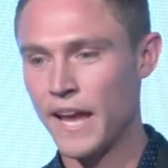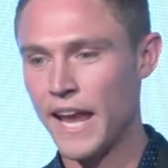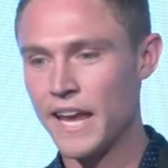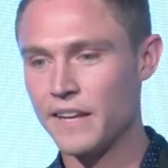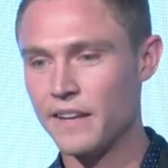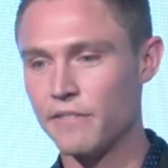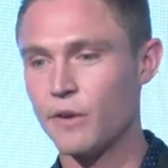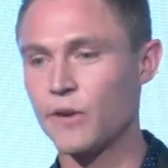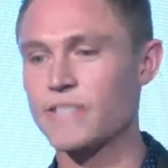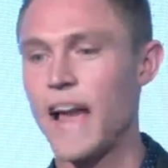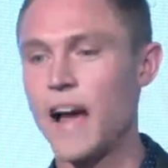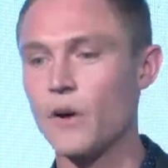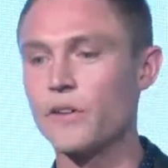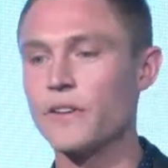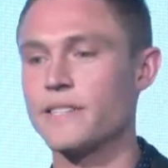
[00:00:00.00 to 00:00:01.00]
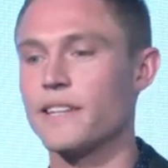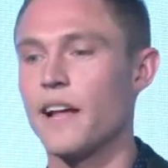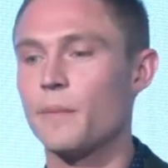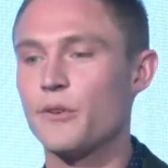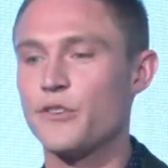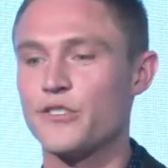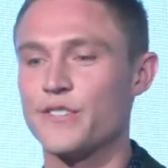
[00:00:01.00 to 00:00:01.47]
And of course, how to
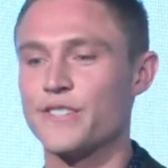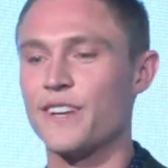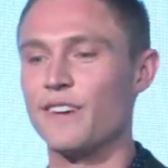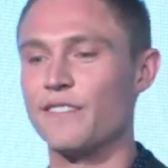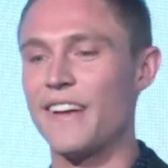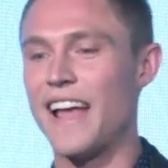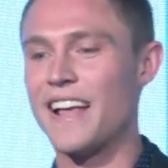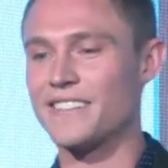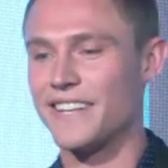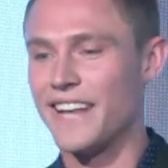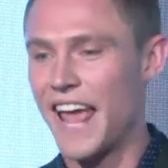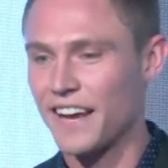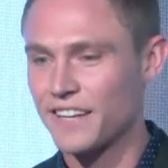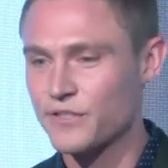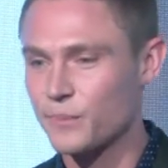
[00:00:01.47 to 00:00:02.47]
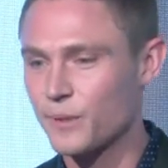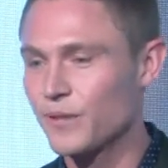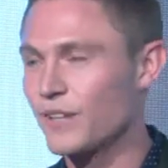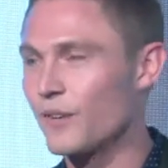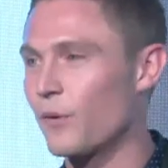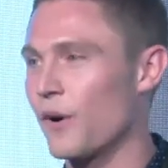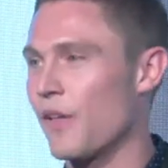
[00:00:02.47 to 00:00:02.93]
establish yourself as an
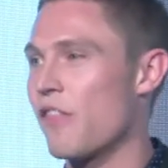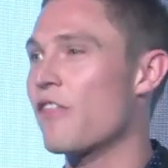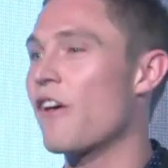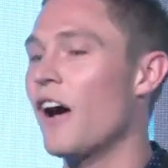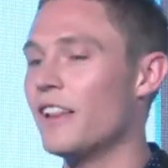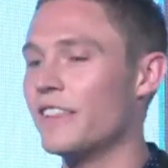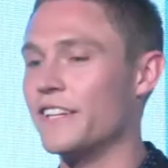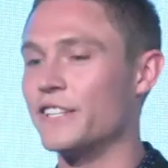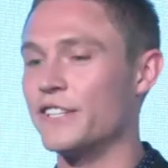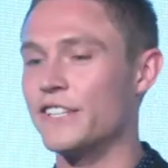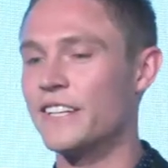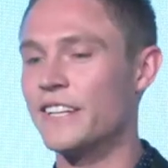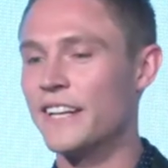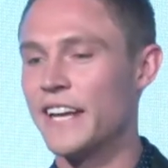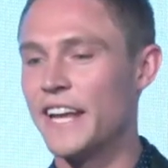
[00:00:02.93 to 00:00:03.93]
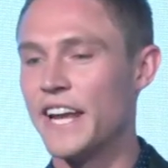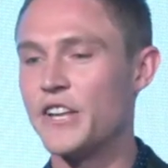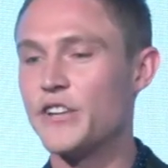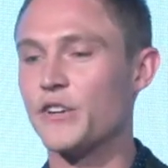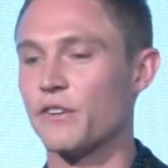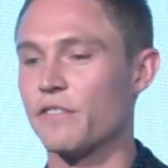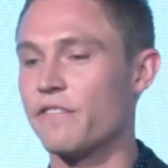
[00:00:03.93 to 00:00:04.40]
expert or a thought leader
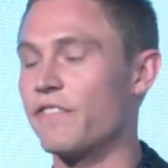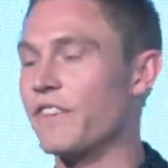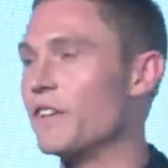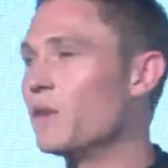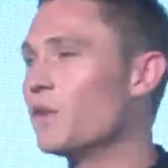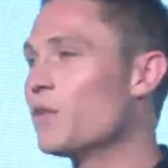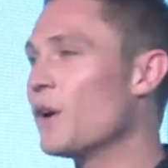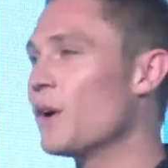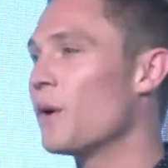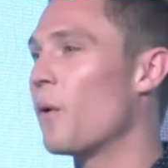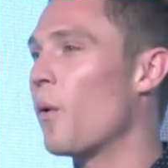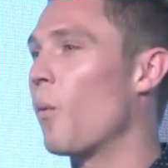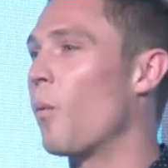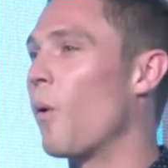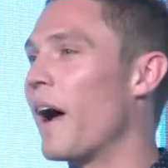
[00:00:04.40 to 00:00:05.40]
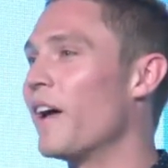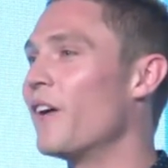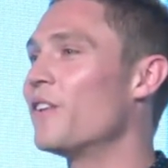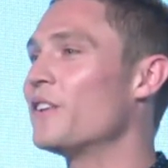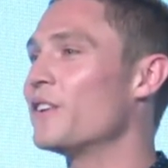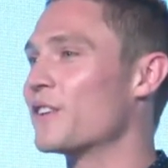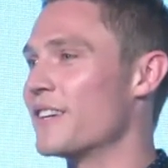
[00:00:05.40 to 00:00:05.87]
in your field
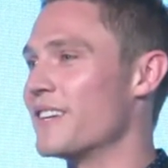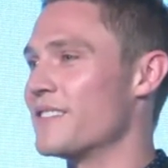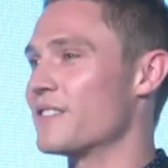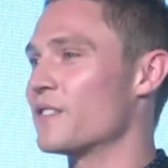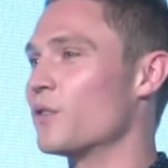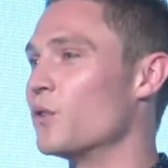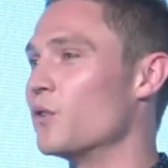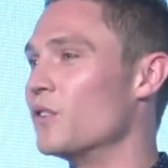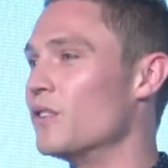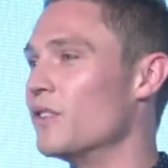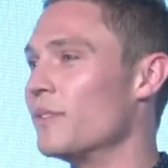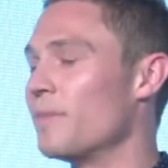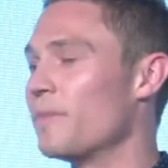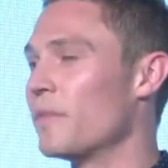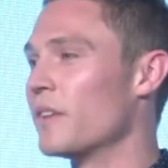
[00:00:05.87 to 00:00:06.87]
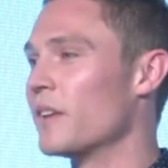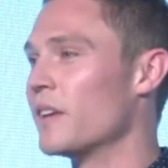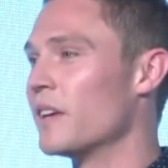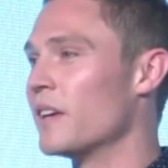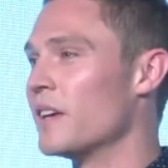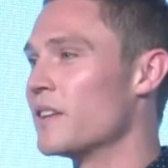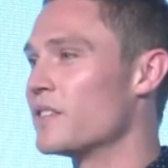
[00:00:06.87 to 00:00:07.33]
while you're in school.
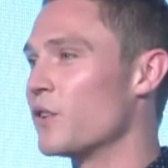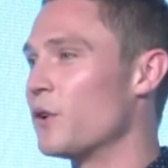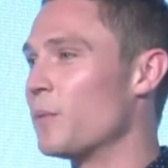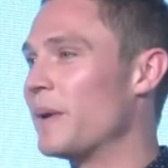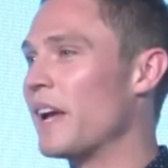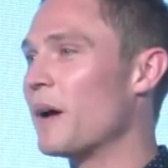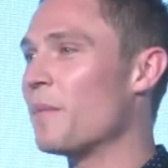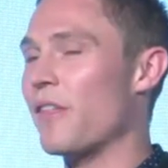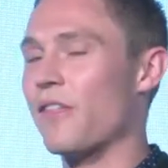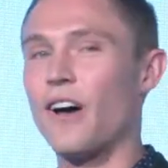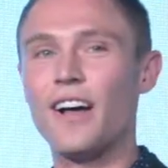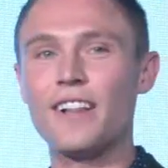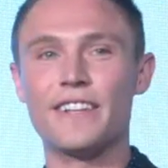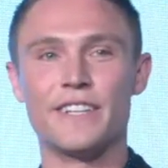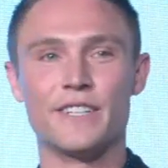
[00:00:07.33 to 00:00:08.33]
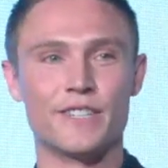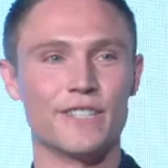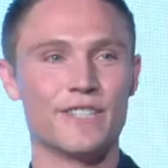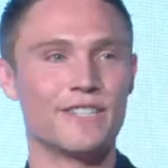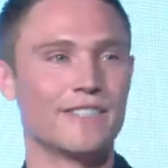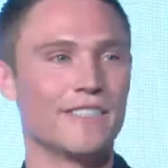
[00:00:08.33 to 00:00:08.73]
So to become a thought leader,